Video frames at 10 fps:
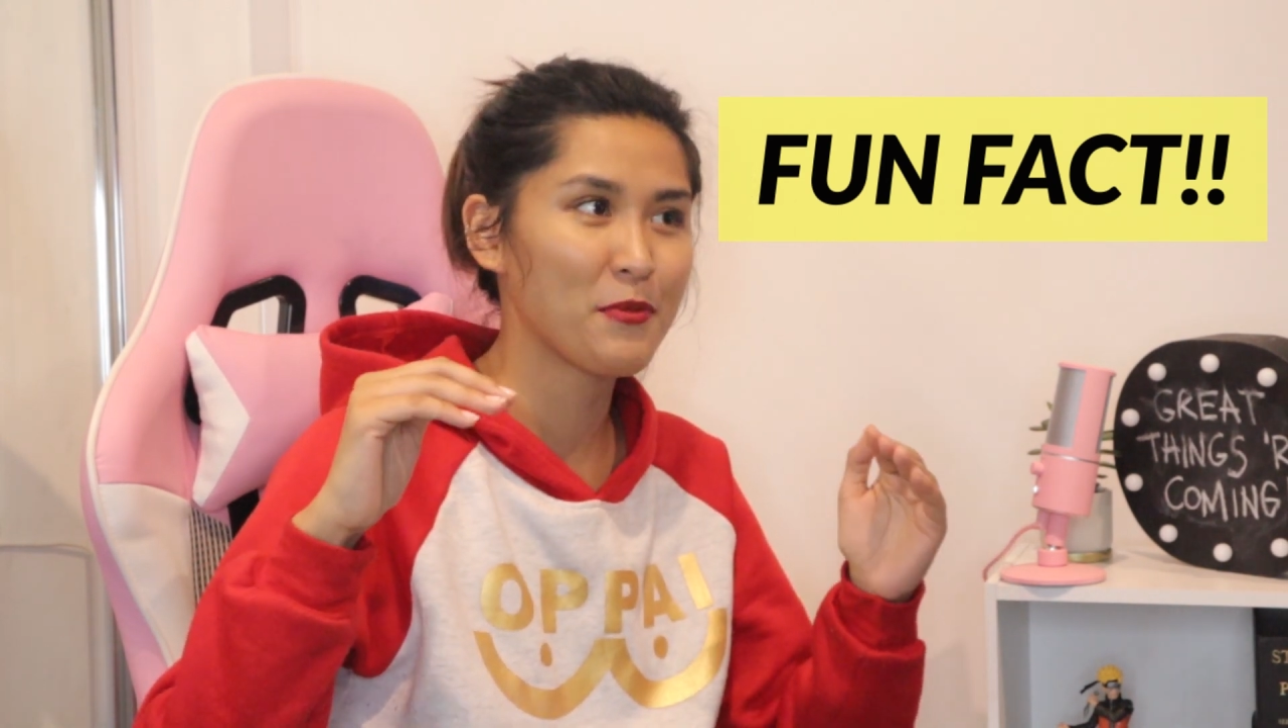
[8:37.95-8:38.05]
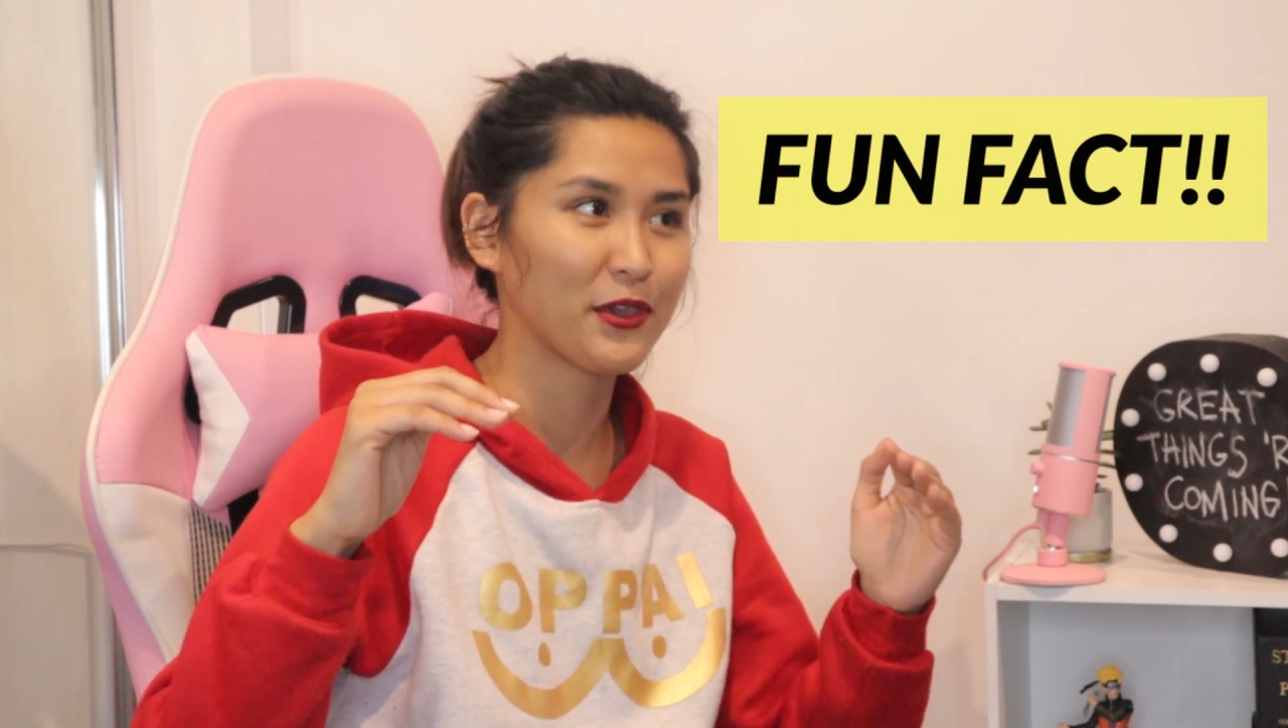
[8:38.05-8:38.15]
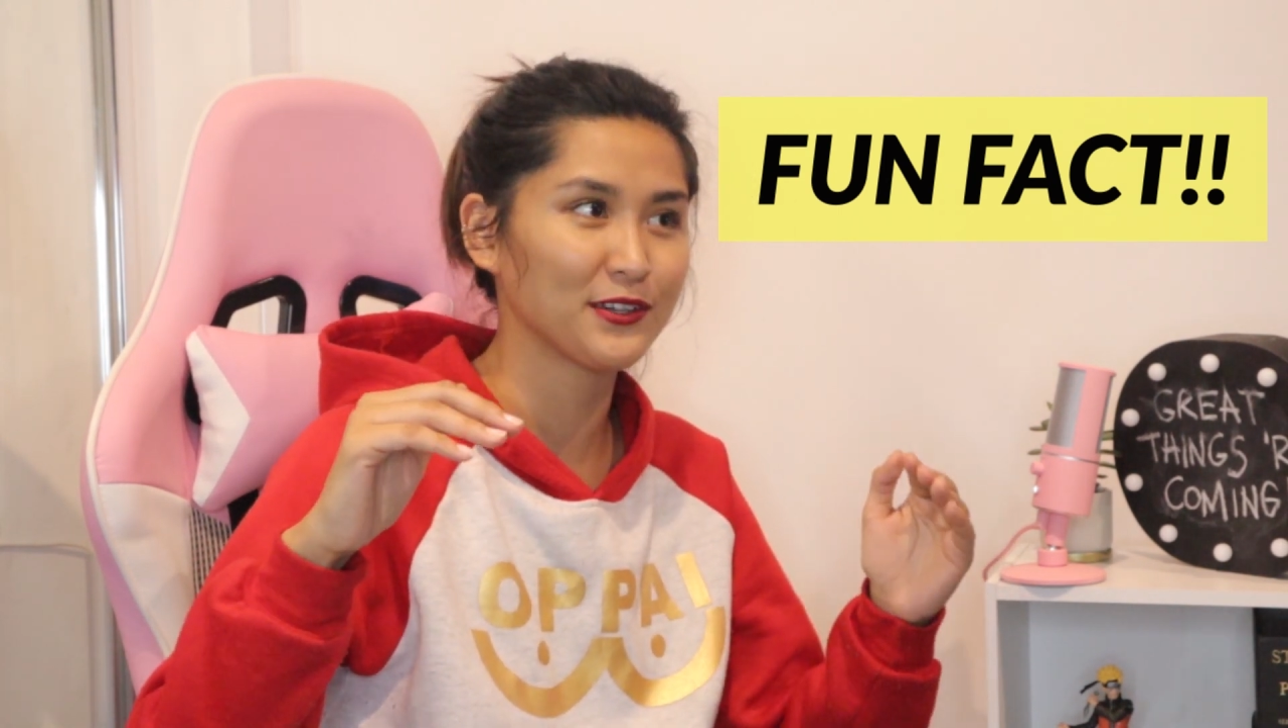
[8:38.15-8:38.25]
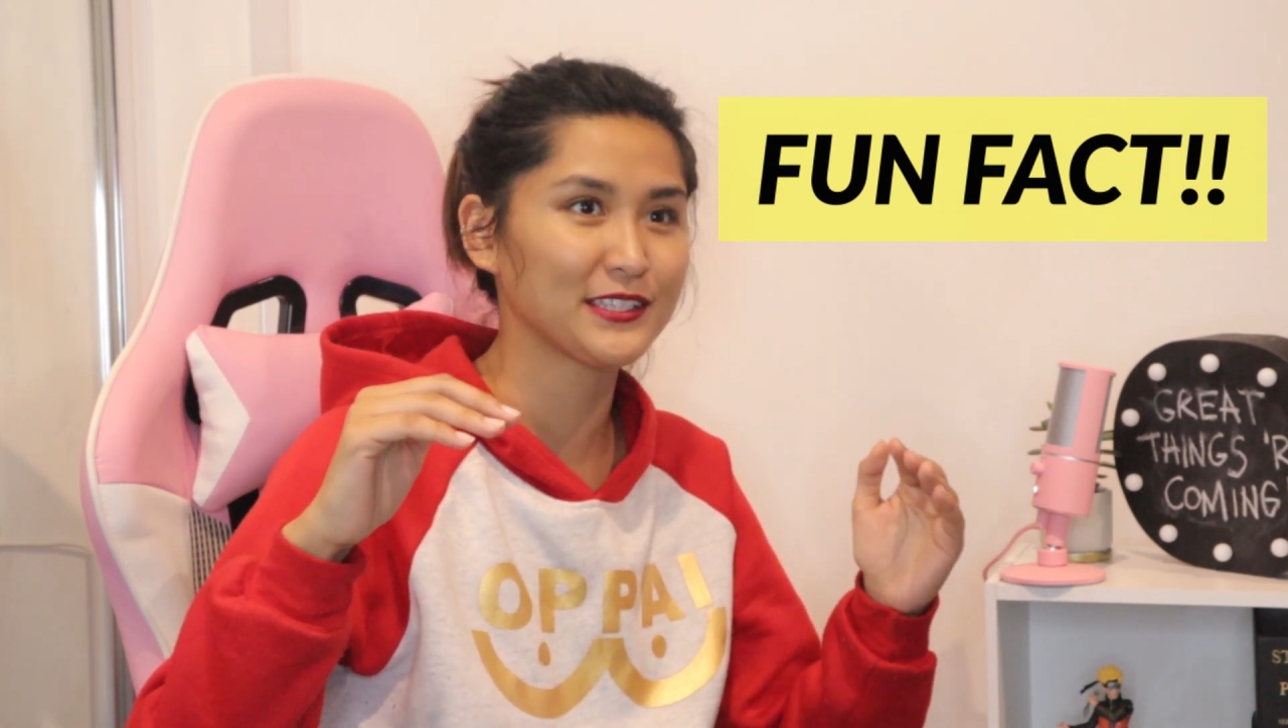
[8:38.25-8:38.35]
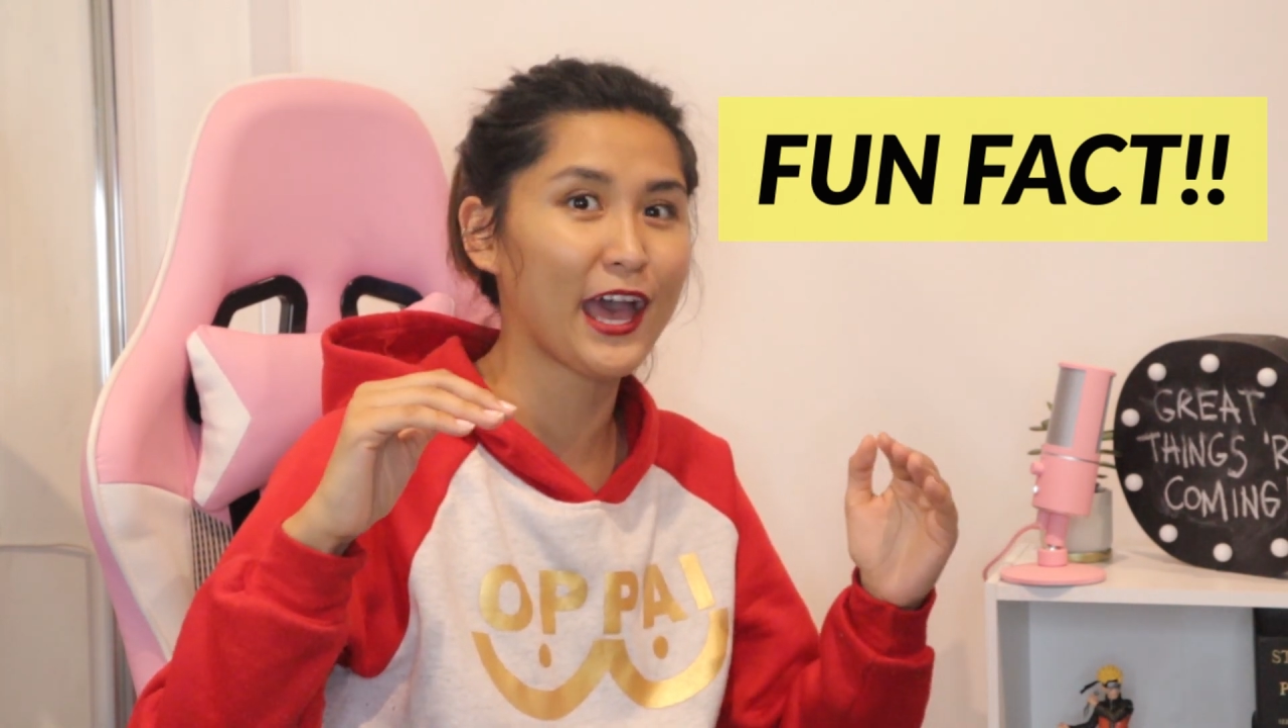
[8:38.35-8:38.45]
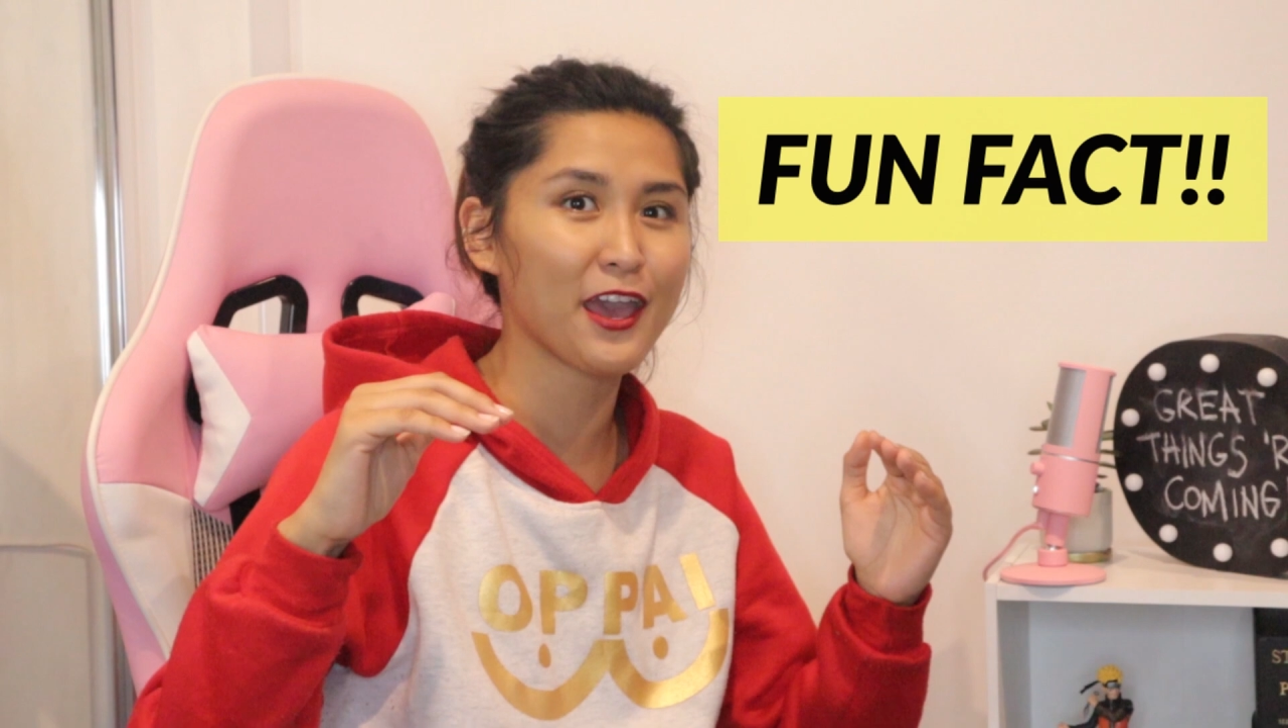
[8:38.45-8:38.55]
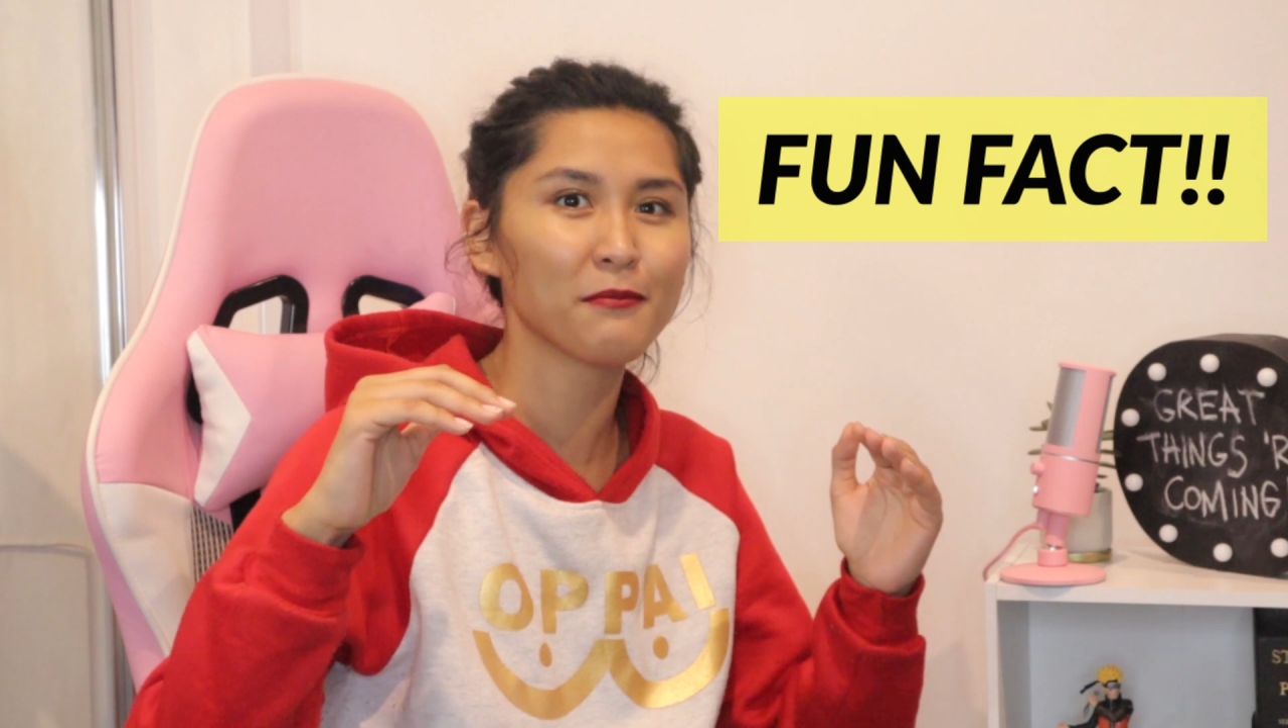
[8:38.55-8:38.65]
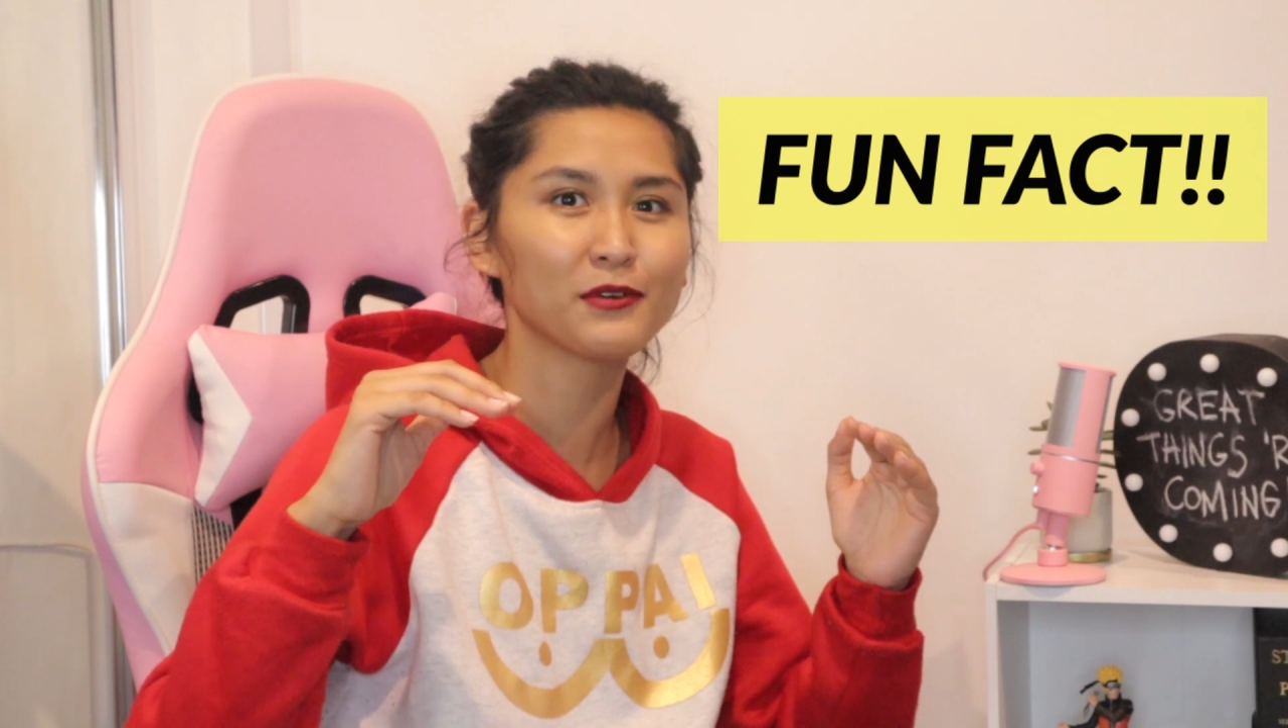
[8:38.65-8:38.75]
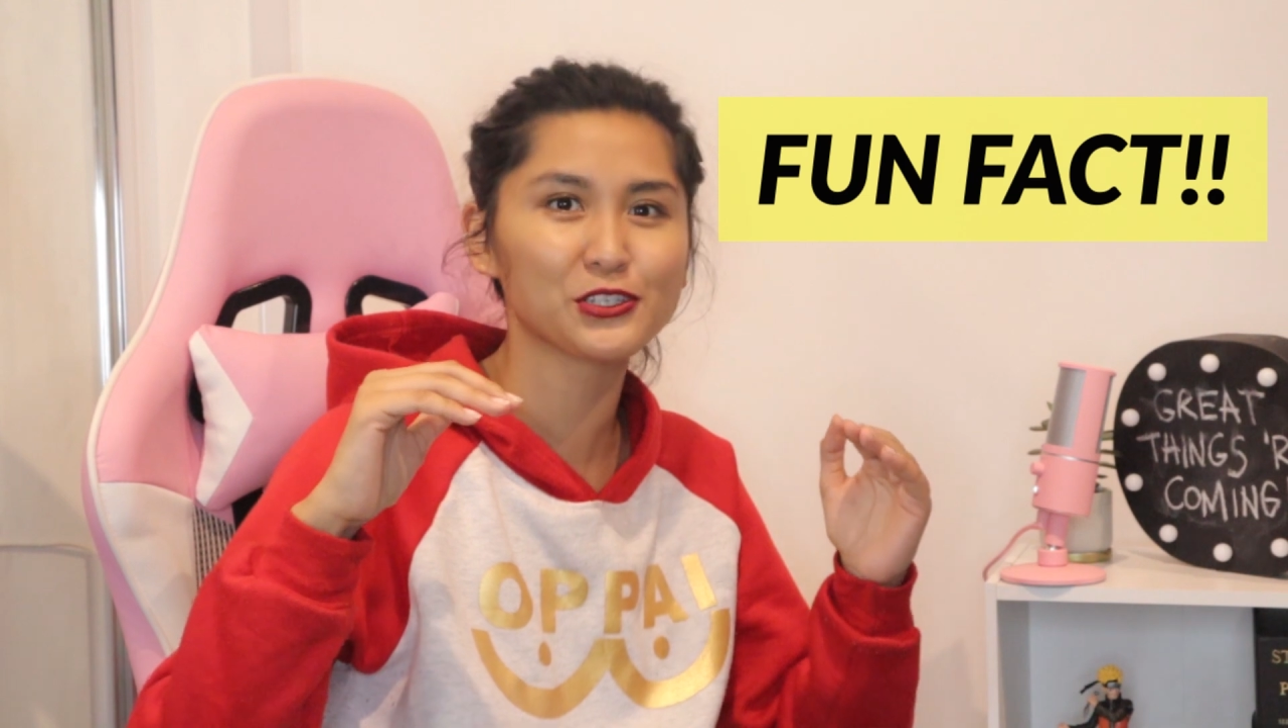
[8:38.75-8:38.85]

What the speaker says: because I am